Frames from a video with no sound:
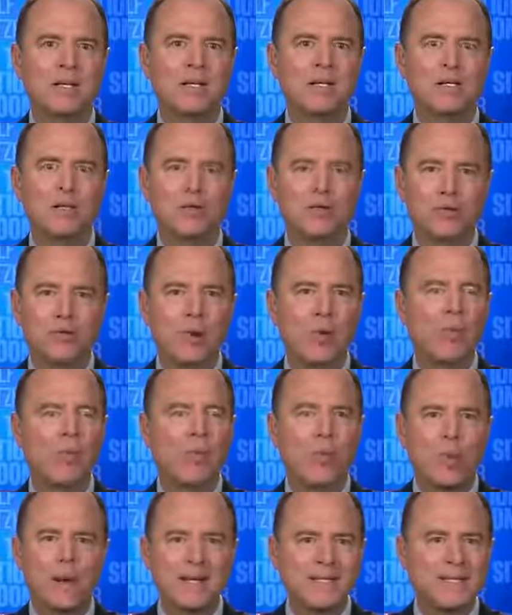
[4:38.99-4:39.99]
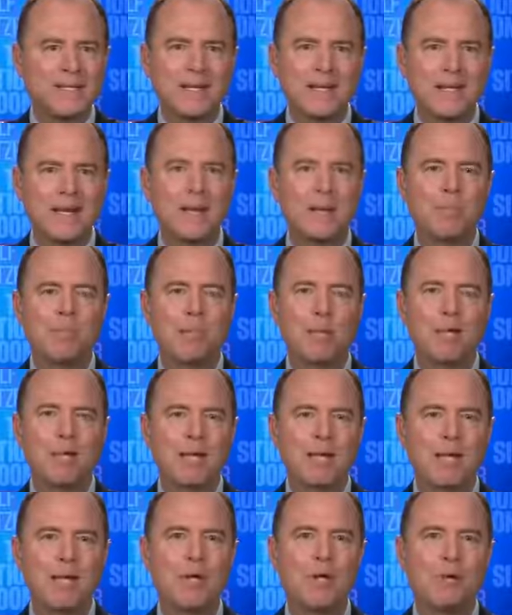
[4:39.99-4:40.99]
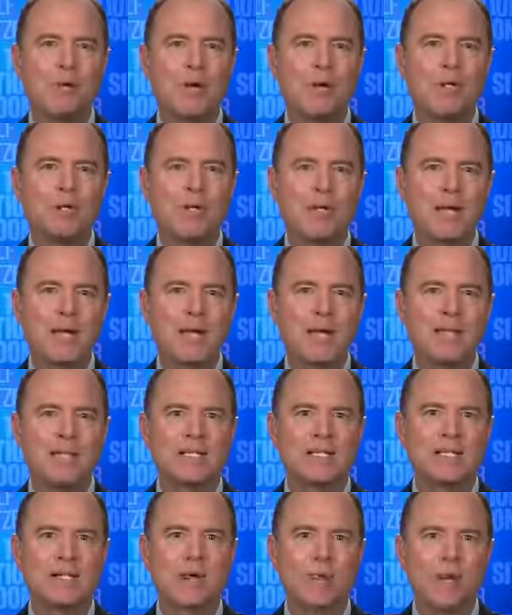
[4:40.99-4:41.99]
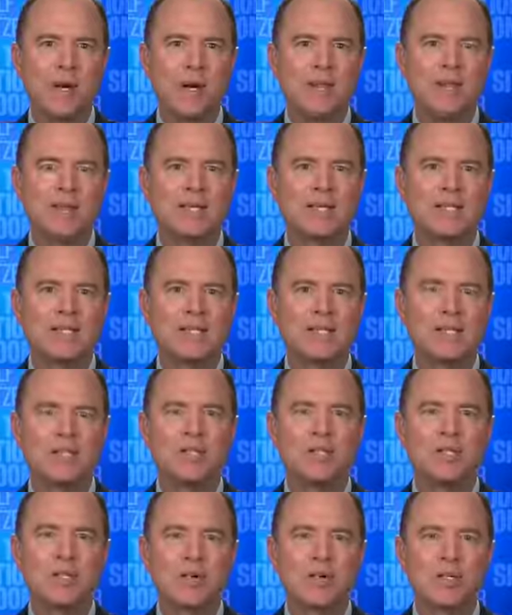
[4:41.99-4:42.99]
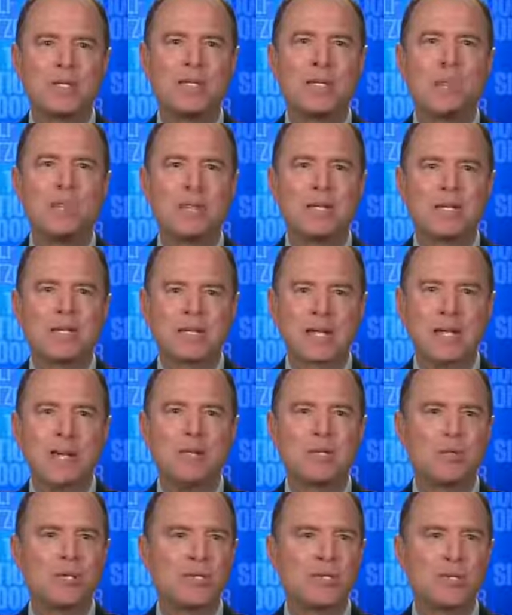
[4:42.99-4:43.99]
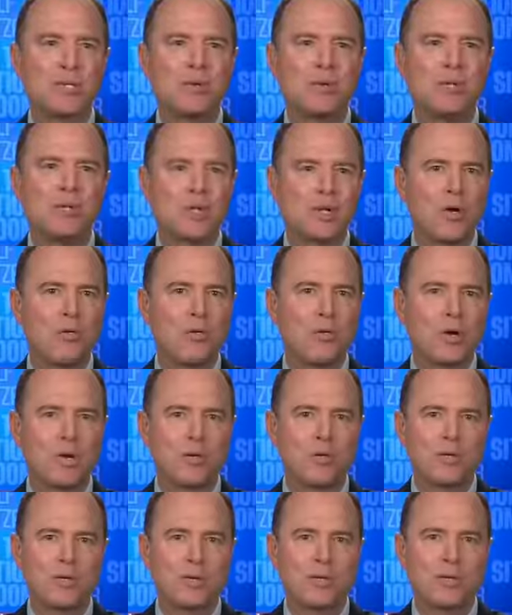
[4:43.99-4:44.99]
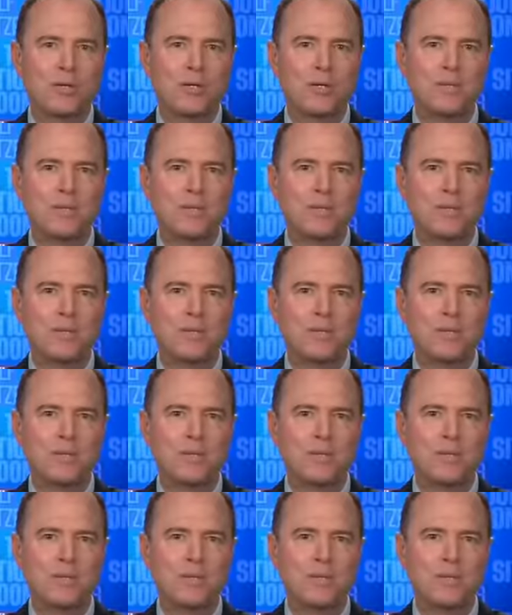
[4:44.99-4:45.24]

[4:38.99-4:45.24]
So Trump once again playing into Russian hands in a way that is so deeply damaging to his own country.